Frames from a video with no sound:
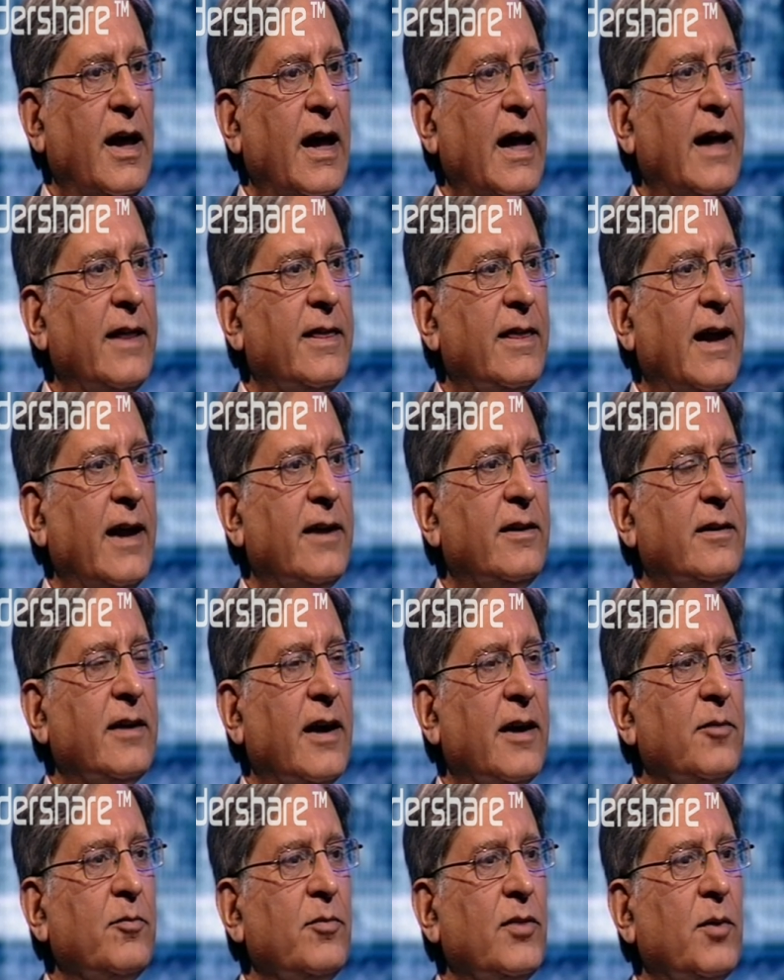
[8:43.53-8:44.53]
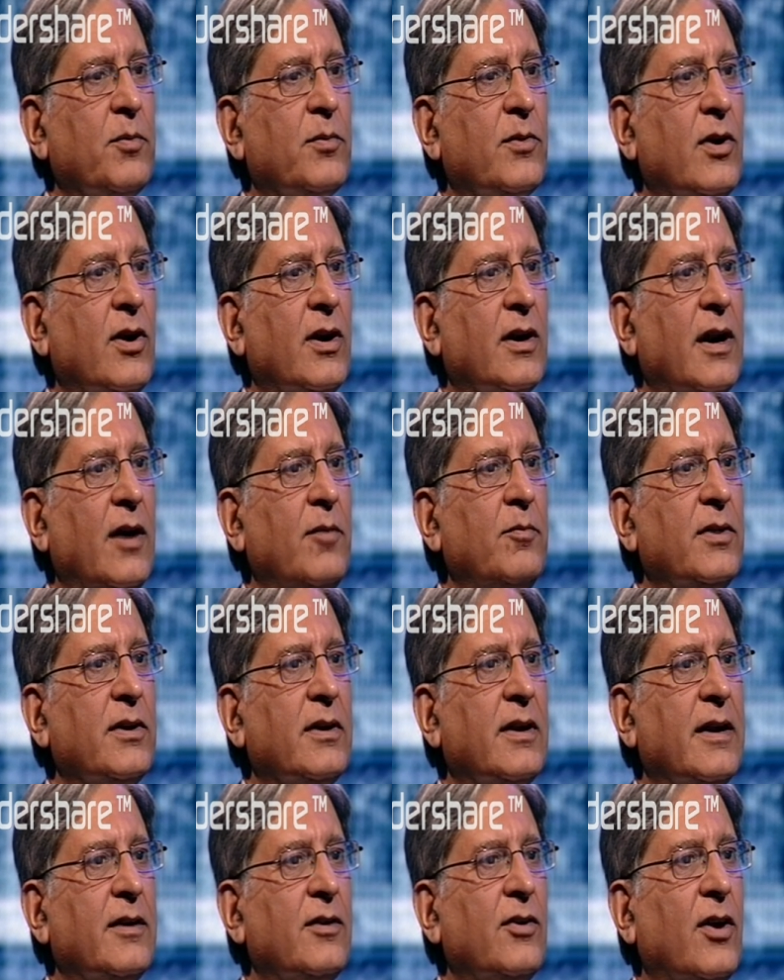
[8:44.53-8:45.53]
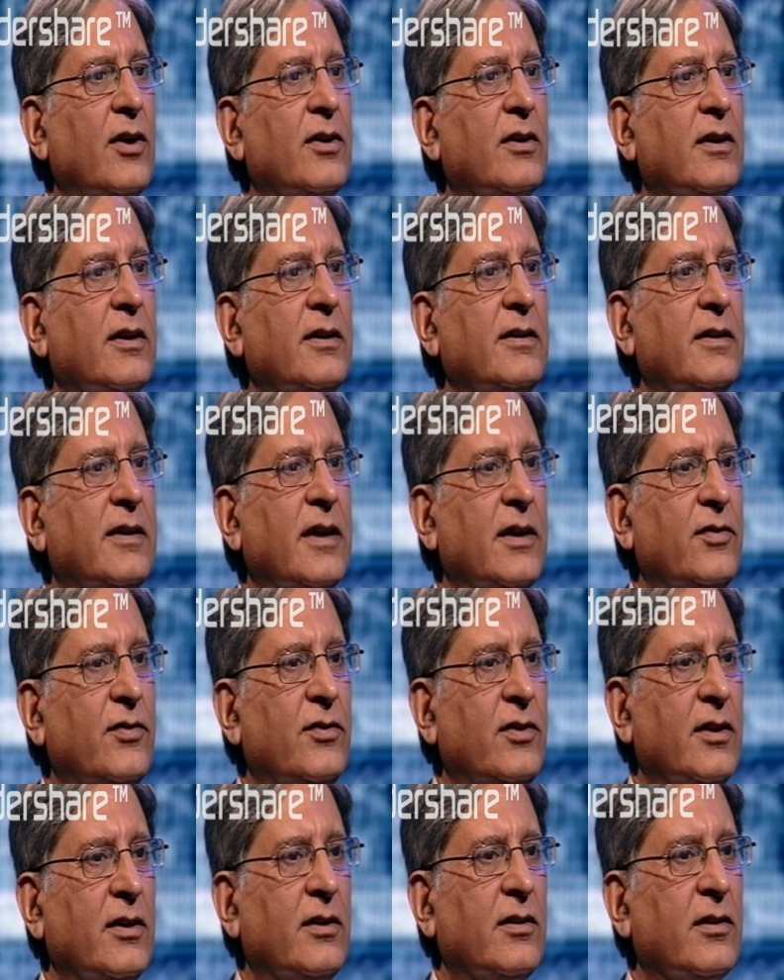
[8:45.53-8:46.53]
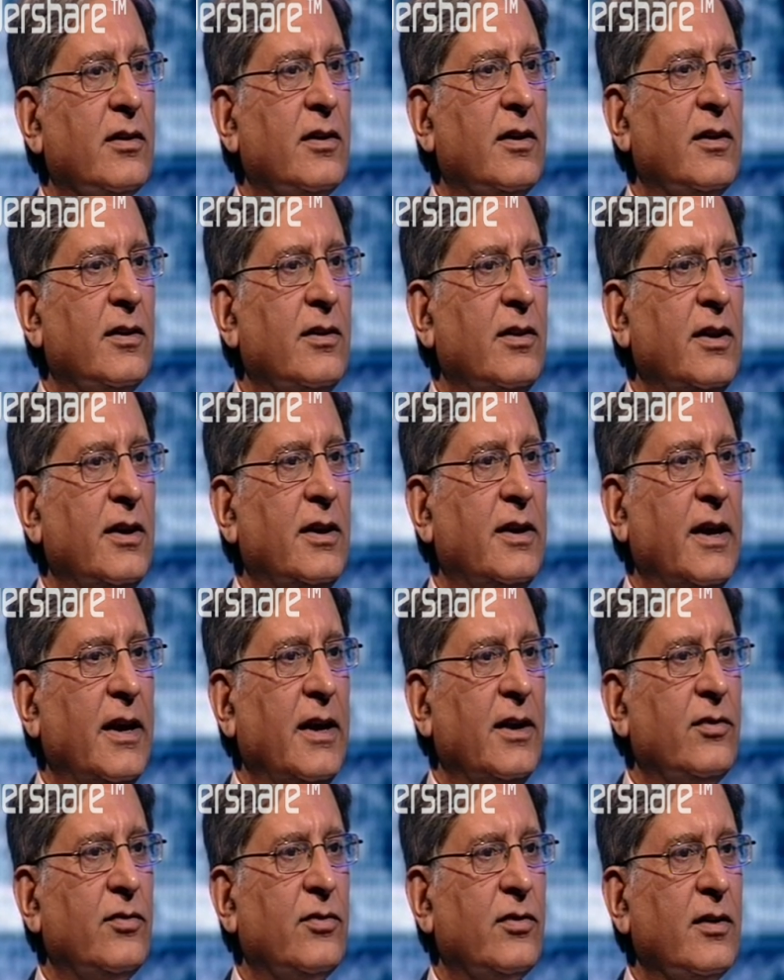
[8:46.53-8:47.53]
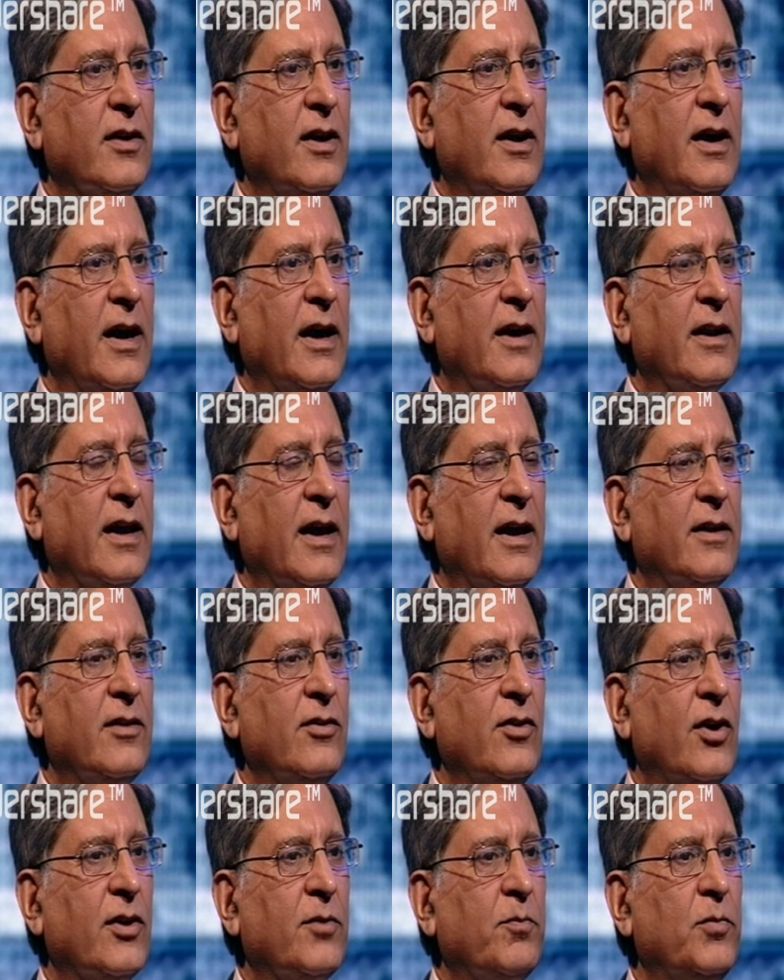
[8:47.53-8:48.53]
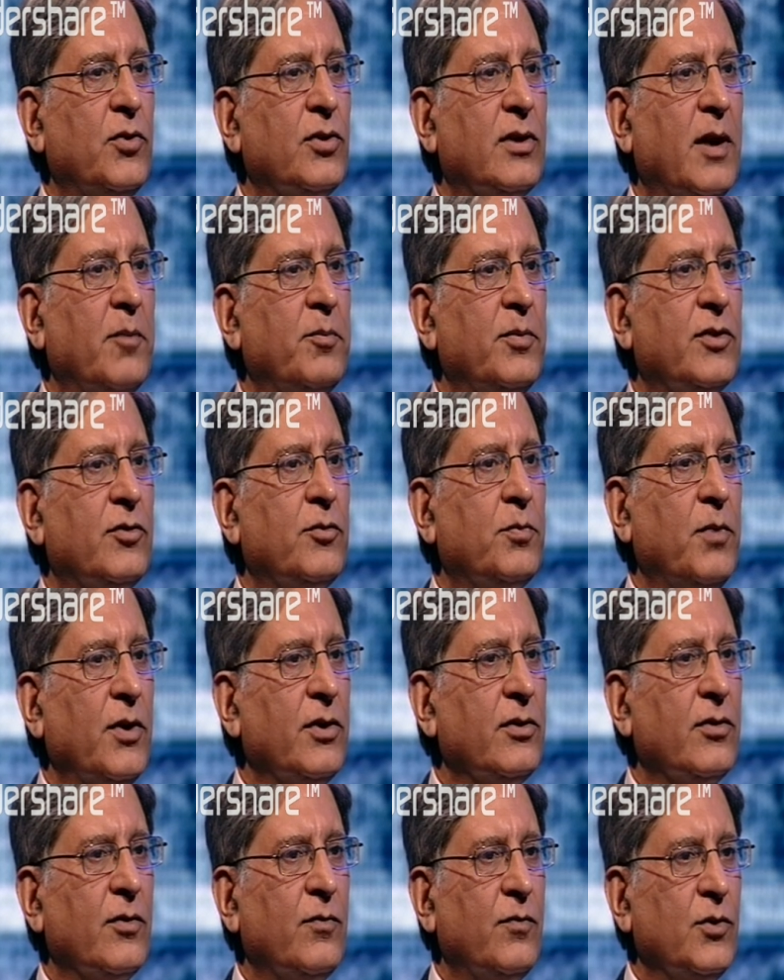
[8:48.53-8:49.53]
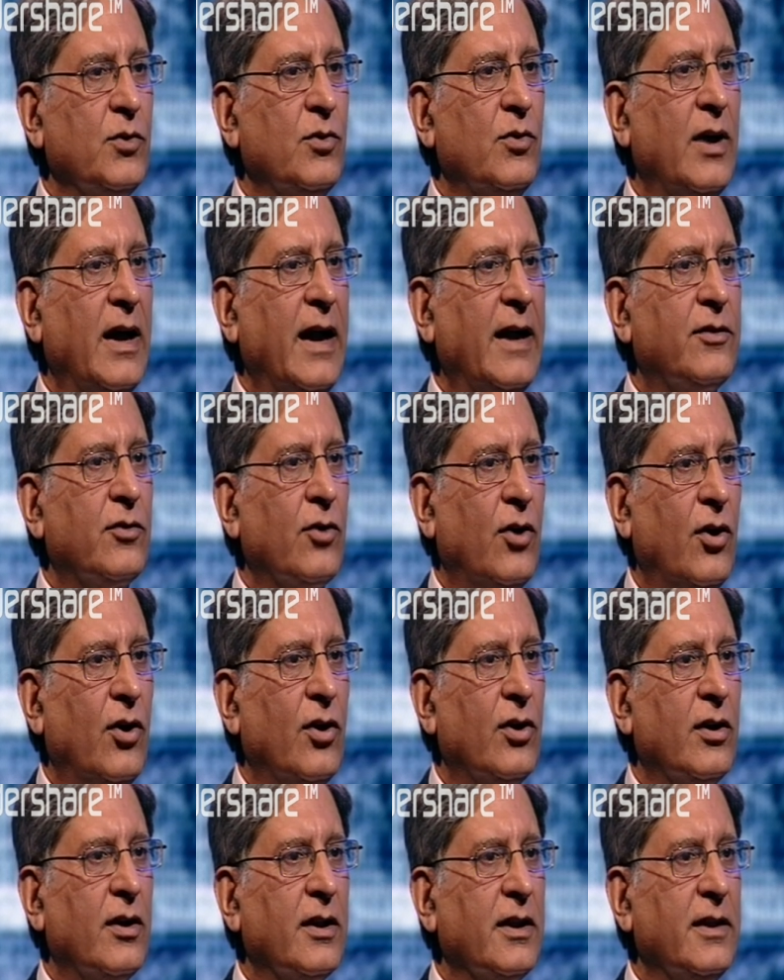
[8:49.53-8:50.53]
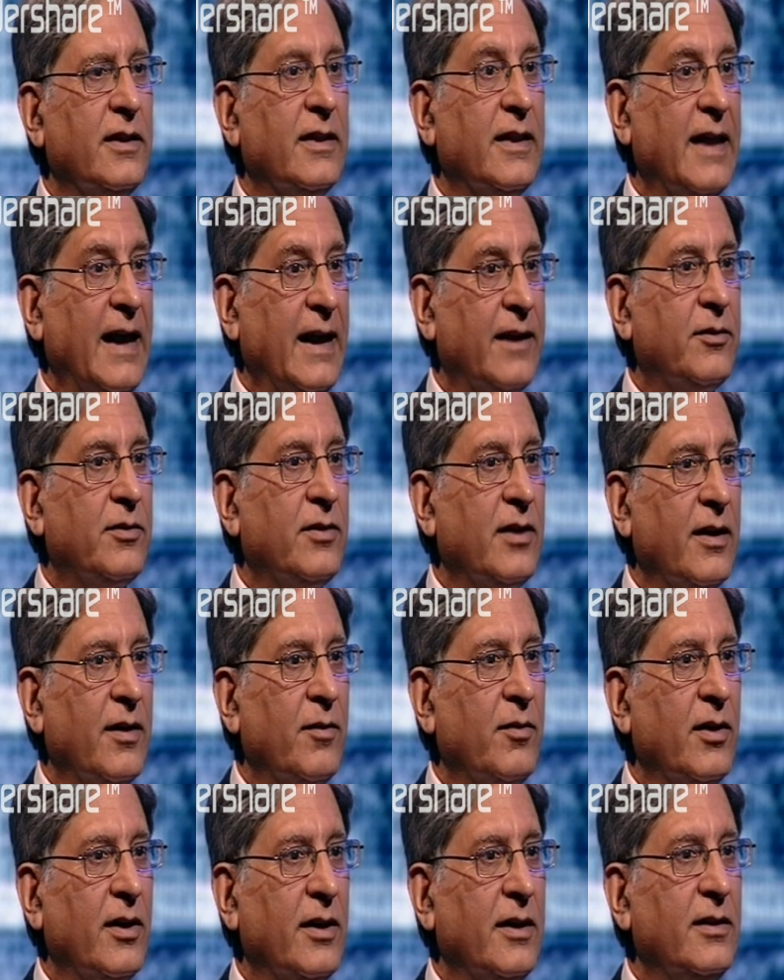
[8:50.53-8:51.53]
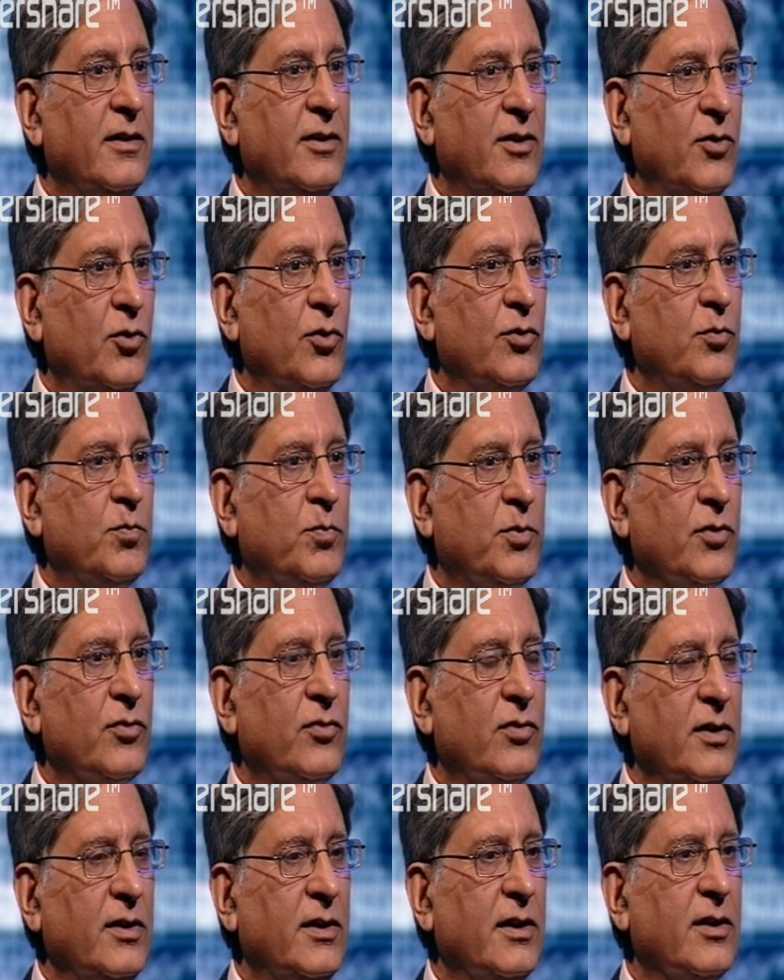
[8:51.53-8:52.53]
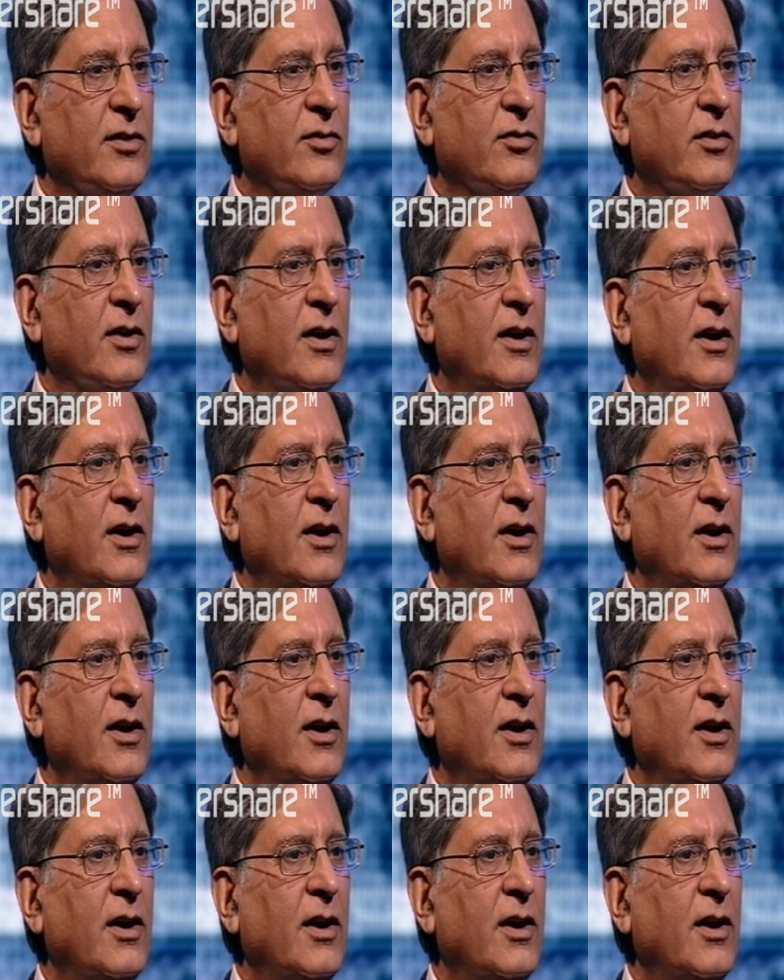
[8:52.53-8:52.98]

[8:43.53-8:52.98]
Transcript: At that time, the government had not contested the case and had not put up its point of view at all in those proceedings.